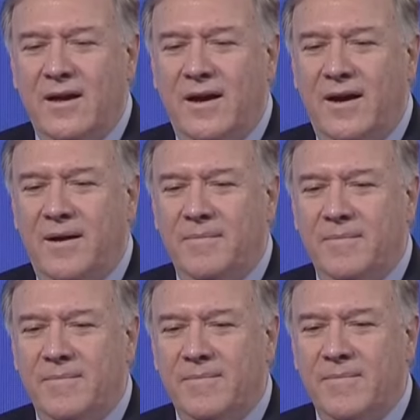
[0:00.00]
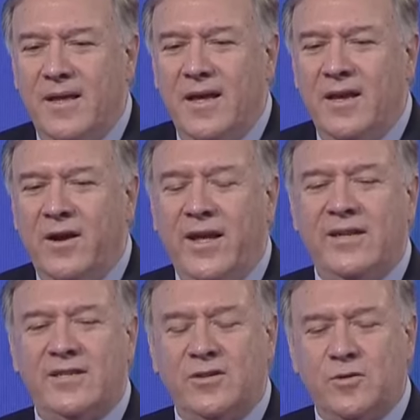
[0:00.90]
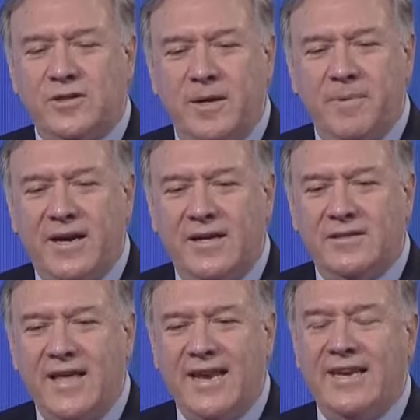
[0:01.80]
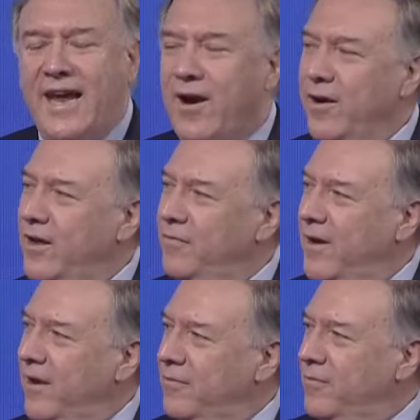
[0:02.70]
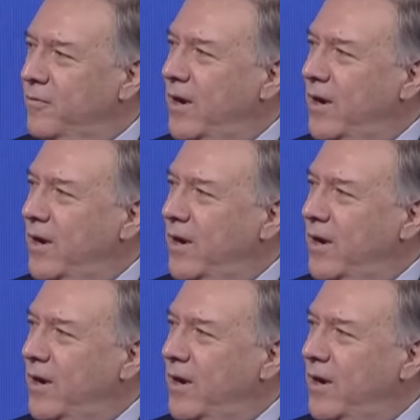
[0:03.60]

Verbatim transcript: Uh, you know, it's interesting because that narrative of,